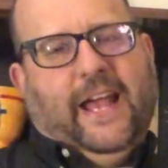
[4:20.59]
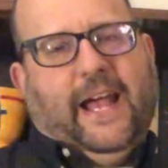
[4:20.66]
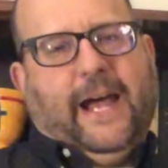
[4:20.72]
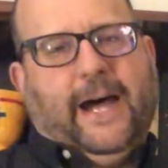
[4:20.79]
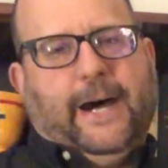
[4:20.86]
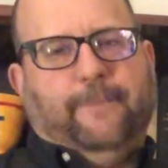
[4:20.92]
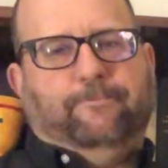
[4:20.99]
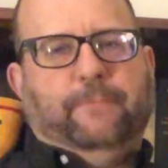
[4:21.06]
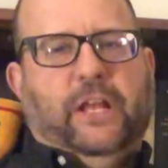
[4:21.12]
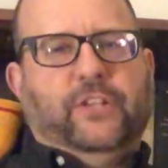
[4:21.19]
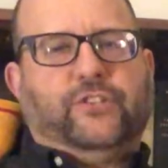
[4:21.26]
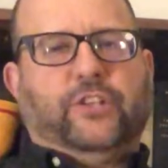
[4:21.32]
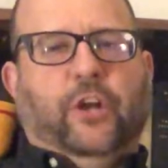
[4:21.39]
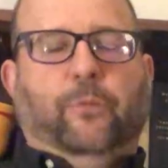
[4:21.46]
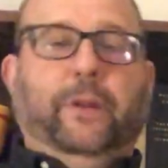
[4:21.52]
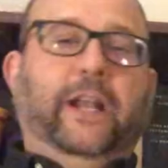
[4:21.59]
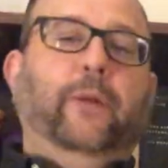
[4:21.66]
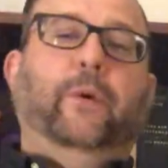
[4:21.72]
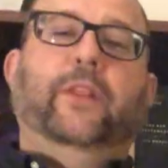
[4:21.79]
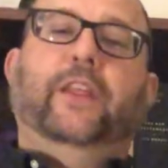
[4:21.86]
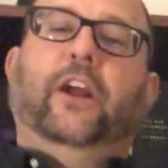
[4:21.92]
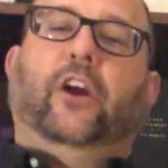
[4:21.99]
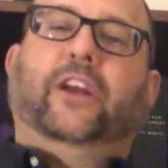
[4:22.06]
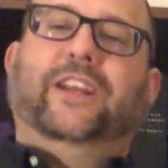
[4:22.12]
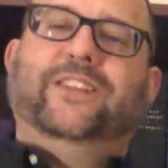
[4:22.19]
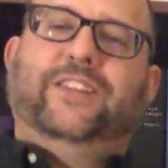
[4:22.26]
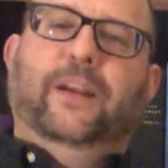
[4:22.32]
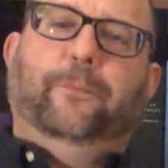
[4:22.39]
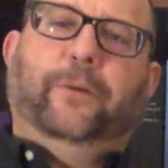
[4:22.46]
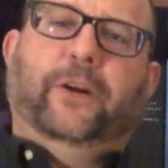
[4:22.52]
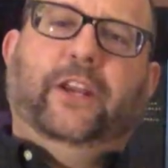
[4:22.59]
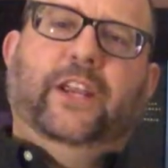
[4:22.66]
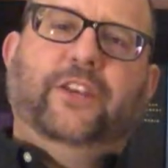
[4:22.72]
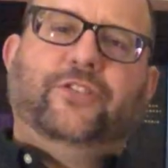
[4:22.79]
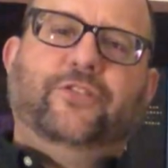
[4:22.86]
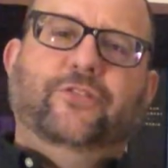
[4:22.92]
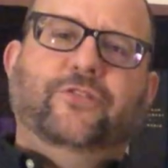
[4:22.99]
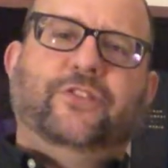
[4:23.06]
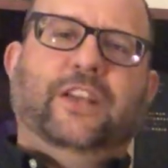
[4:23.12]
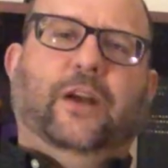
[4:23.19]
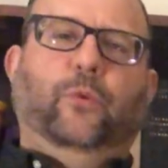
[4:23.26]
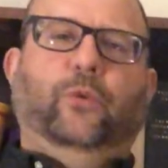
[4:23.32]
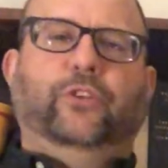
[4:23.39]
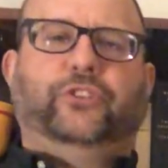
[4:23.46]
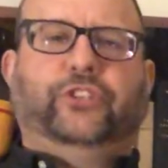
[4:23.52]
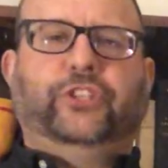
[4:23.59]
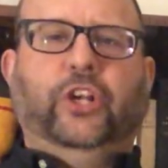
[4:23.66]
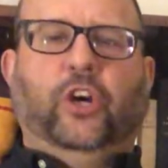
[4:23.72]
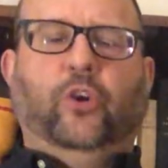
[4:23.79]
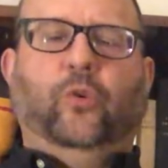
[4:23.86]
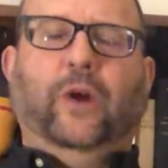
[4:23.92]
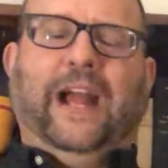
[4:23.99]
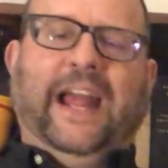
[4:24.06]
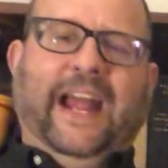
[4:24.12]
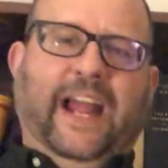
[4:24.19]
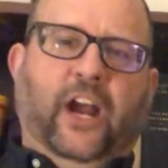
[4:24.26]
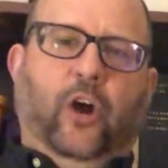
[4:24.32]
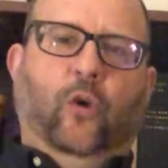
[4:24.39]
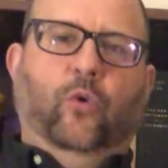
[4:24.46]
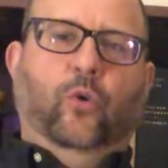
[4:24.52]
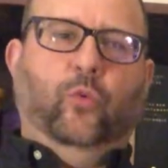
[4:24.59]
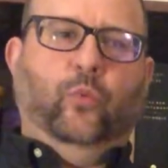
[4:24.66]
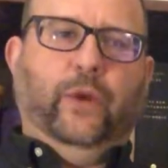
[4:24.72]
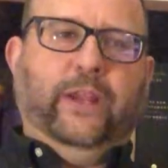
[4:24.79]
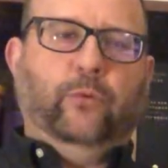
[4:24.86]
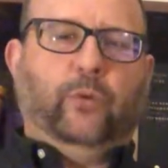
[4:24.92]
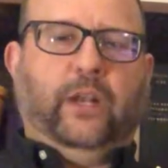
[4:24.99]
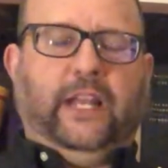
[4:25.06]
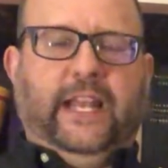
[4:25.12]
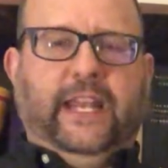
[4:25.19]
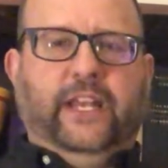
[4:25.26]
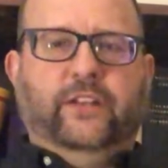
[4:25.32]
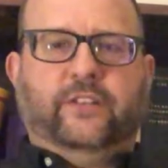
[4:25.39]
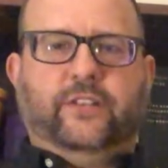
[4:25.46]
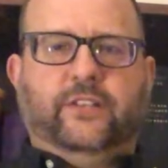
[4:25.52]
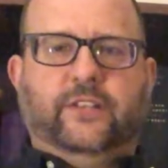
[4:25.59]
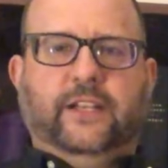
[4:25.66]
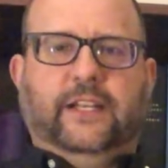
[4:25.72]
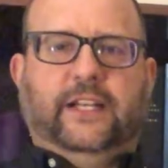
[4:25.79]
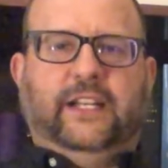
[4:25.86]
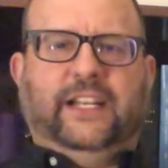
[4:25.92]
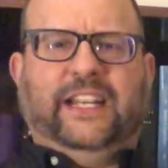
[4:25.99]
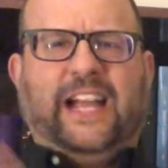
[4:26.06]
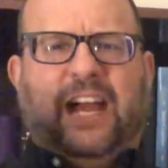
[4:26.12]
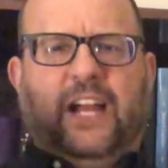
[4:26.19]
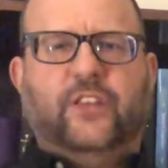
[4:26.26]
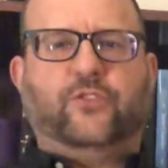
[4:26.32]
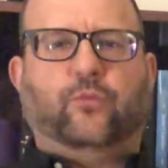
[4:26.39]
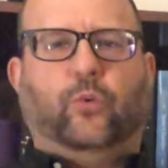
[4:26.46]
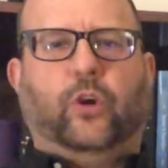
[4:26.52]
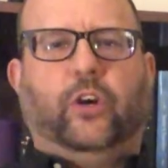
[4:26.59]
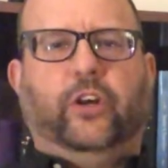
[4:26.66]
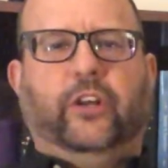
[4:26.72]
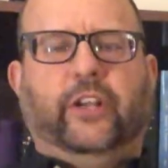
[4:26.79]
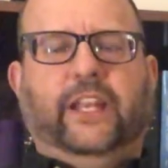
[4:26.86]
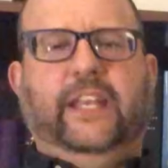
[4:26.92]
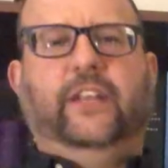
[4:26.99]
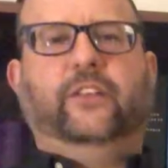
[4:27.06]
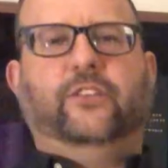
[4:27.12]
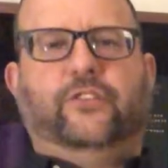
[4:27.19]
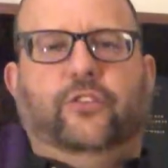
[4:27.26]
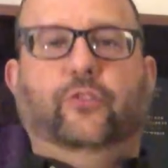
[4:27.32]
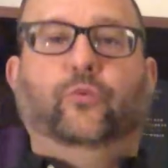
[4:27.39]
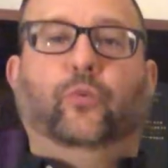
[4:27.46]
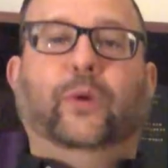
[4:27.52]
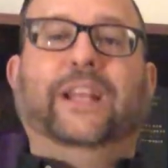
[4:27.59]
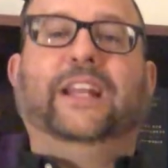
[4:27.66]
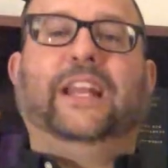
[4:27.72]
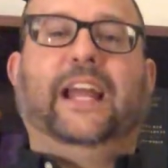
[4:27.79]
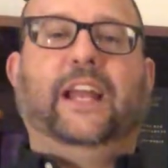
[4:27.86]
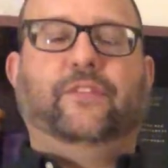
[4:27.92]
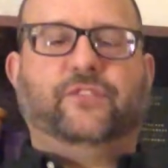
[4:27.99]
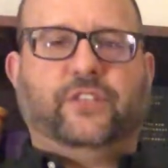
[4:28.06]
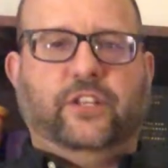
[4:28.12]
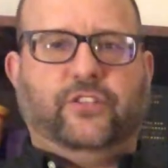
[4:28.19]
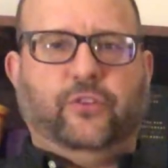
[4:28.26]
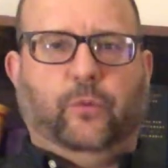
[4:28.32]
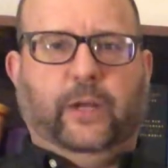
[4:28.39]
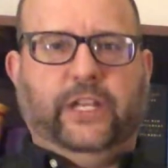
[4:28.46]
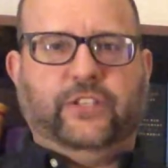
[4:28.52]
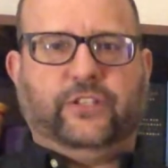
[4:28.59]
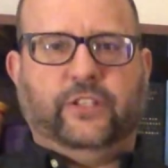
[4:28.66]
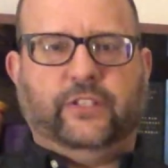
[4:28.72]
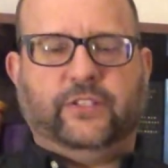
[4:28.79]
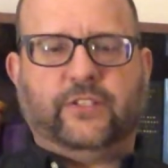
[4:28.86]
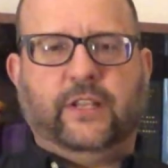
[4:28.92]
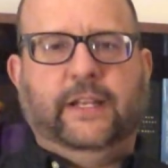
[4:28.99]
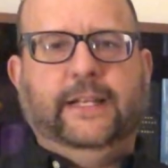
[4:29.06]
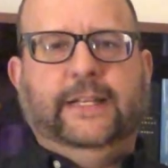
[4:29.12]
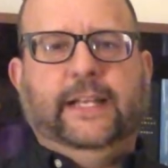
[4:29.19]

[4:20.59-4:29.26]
But anyway, they are contemporary issues that will show how we relate God's Word into real life situations.